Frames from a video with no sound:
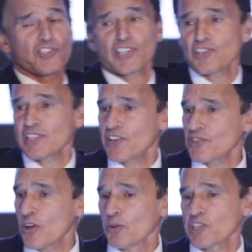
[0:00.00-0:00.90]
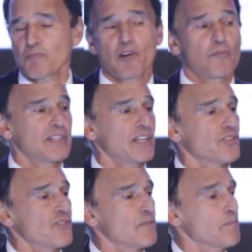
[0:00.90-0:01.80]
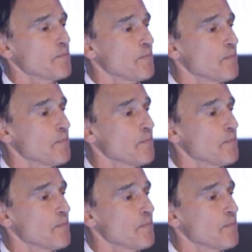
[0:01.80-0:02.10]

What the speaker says: Within 6 days, the whole experiment ends.